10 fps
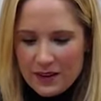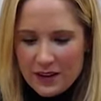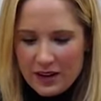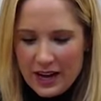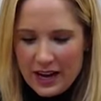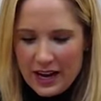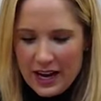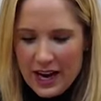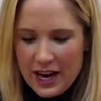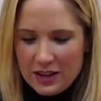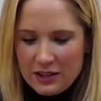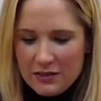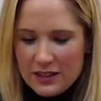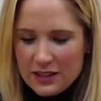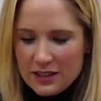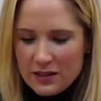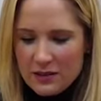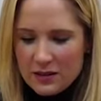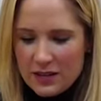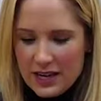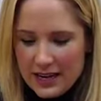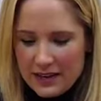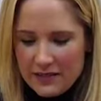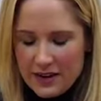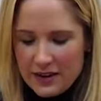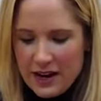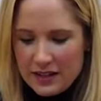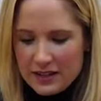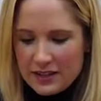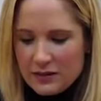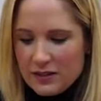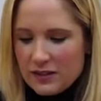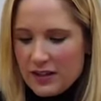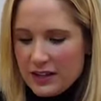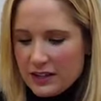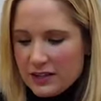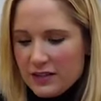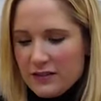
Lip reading: Okay, how do you deal with negative interactions with strangers?